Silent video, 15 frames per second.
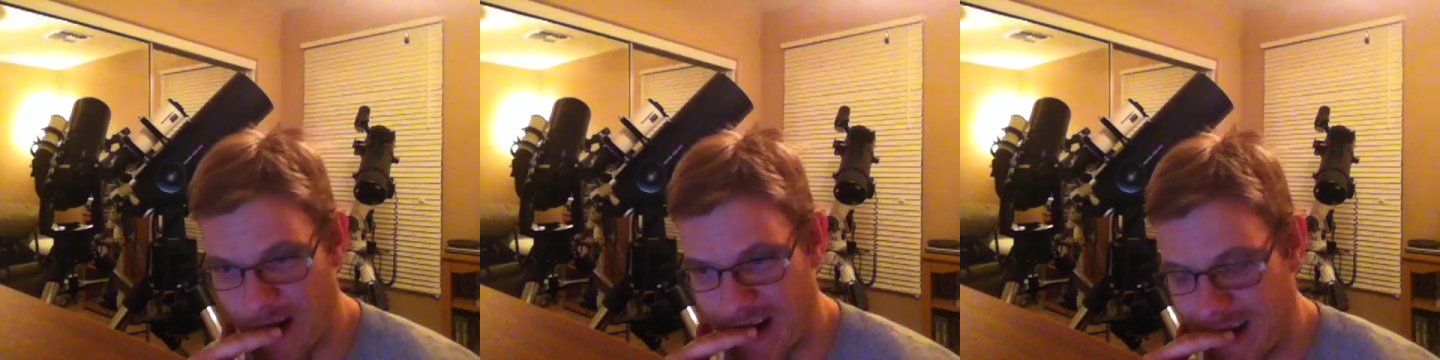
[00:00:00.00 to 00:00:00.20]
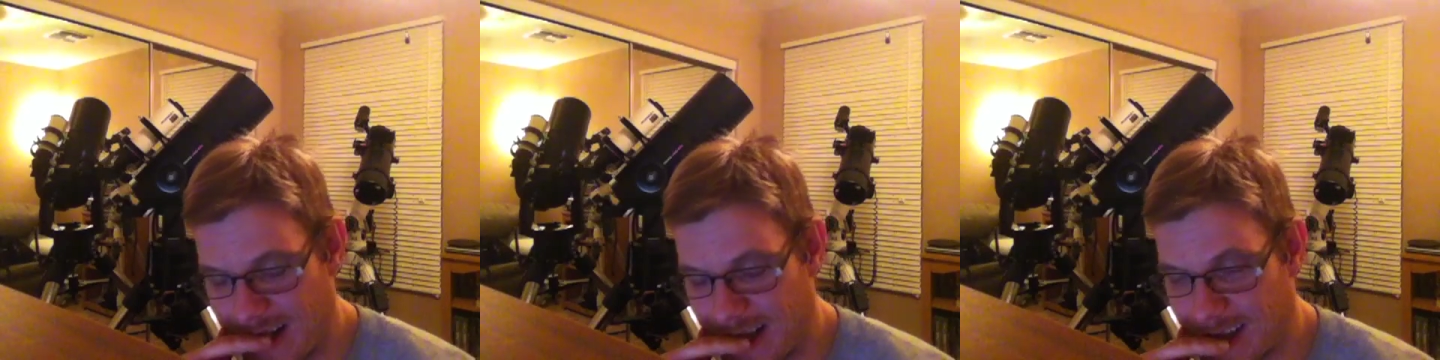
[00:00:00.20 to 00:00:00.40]

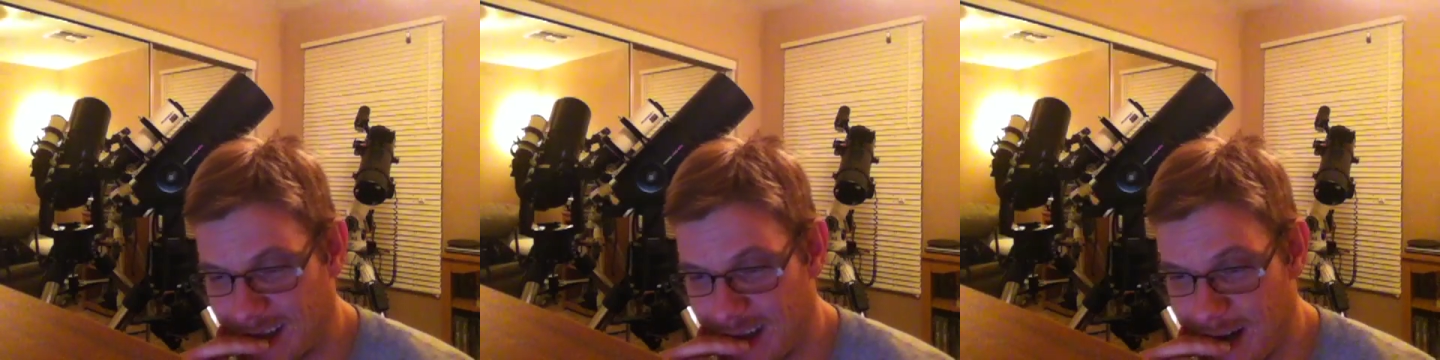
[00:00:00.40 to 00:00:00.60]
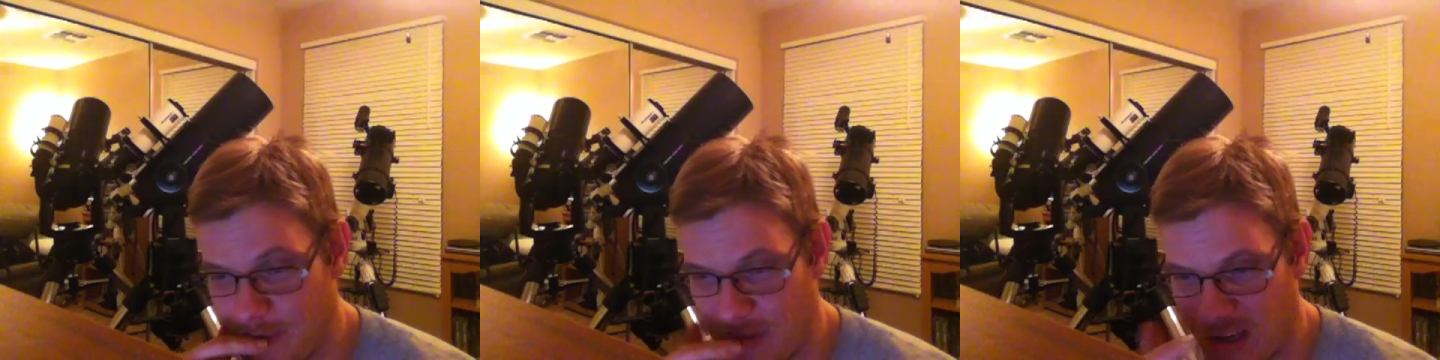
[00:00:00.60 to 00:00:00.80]
bringing
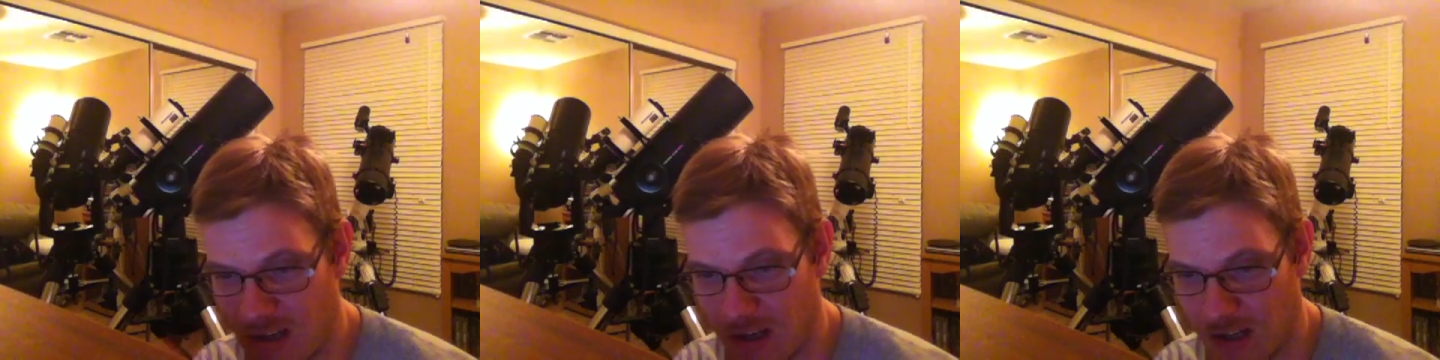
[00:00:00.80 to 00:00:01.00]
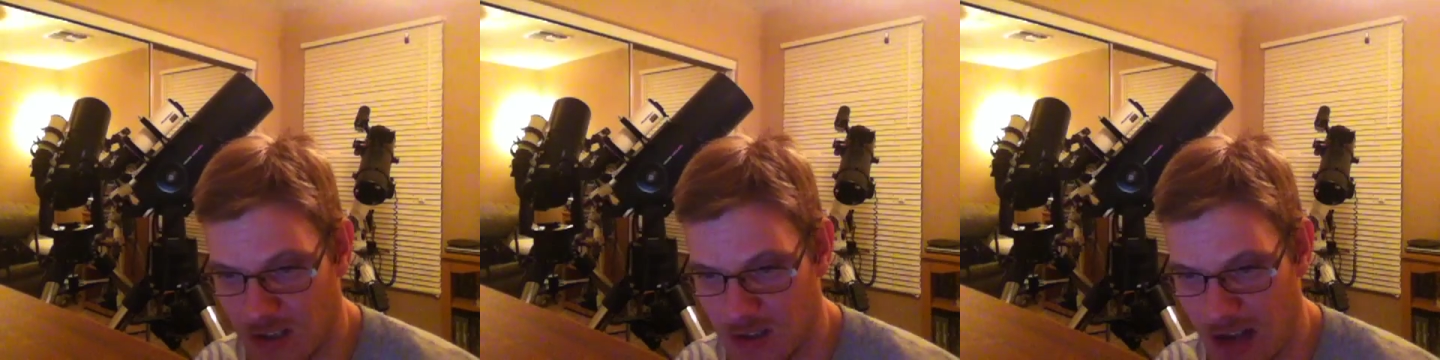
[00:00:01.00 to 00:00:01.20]
this up
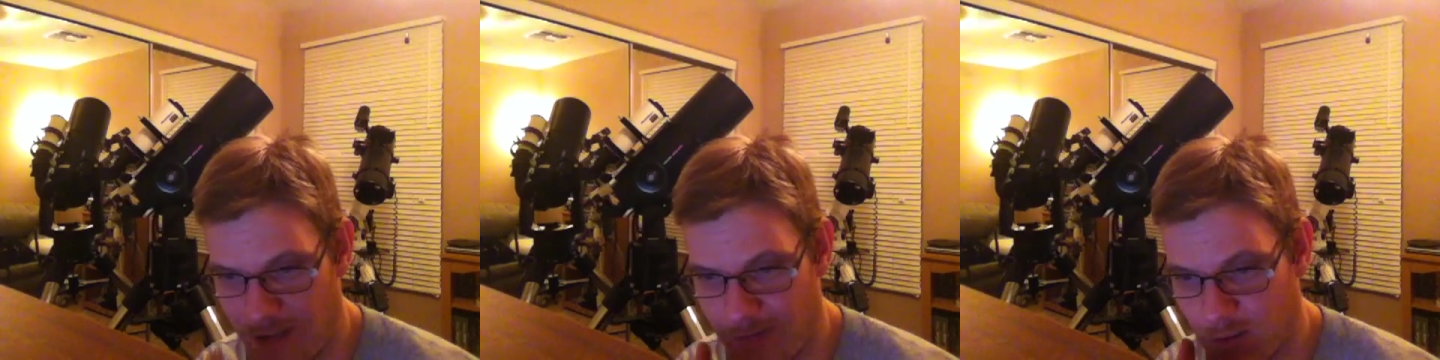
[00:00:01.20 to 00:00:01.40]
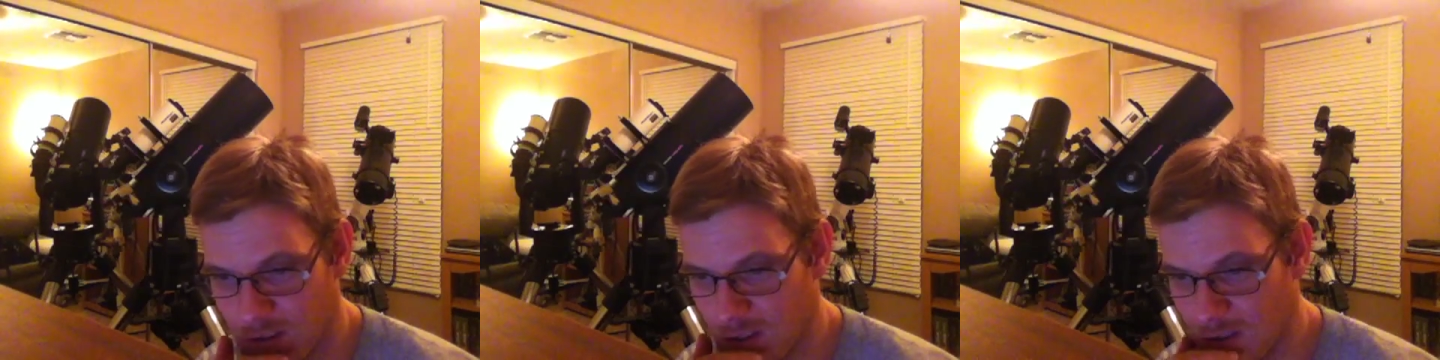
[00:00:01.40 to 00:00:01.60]
because I
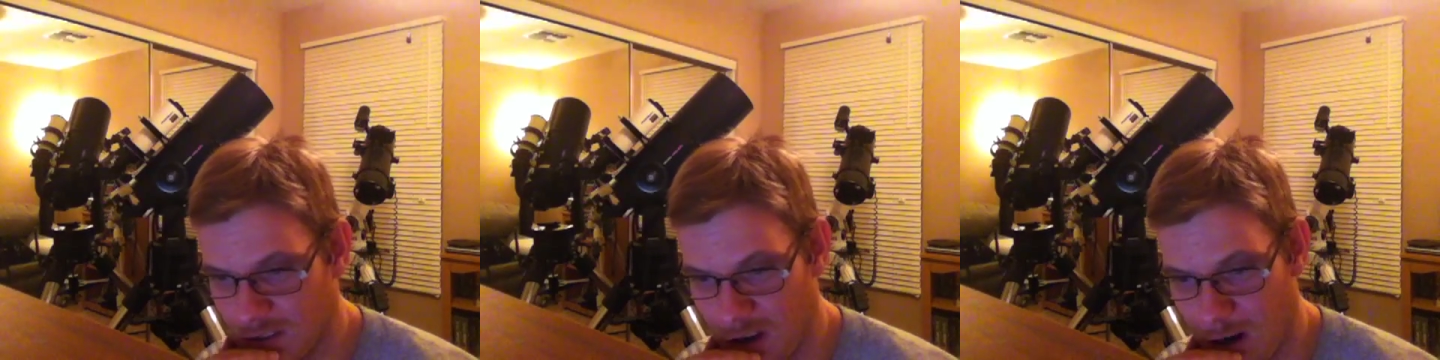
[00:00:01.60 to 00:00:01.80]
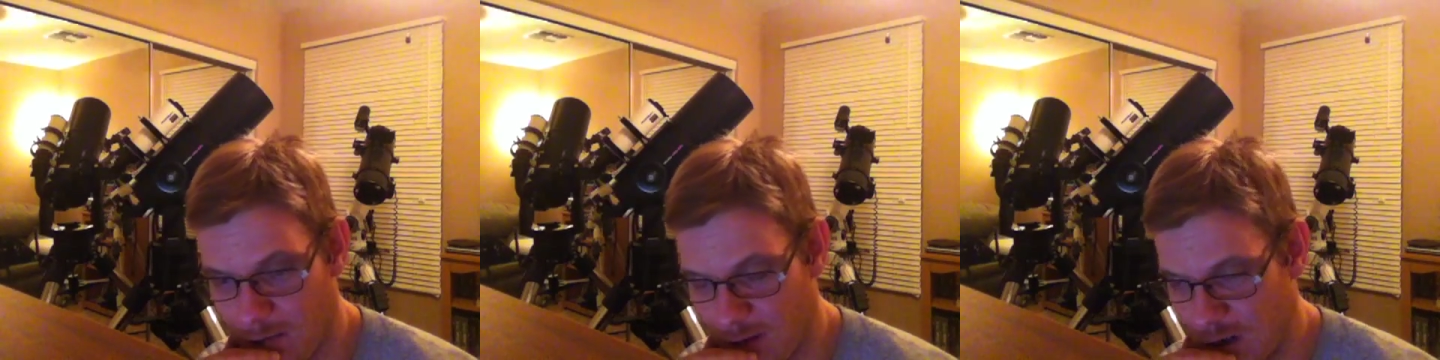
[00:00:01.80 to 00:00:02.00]
feel so
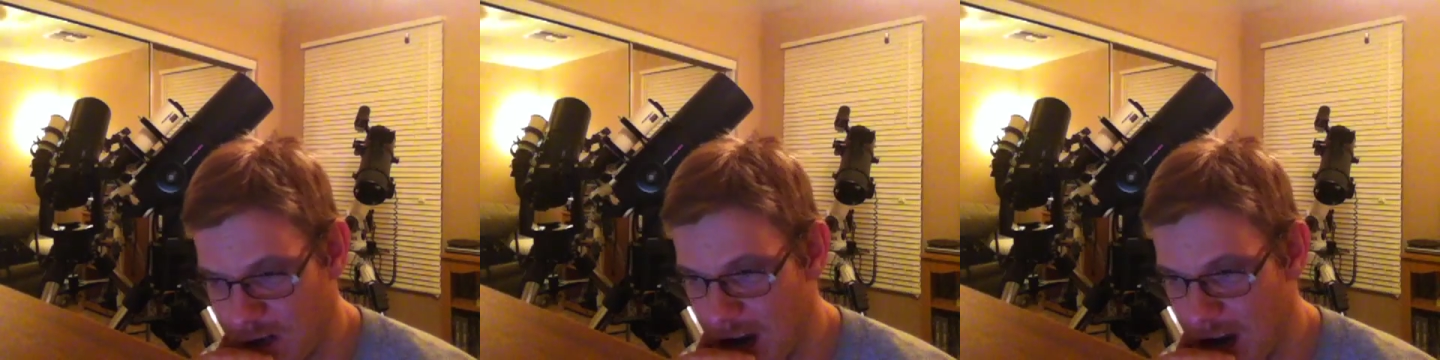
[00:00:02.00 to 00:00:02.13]
sorry for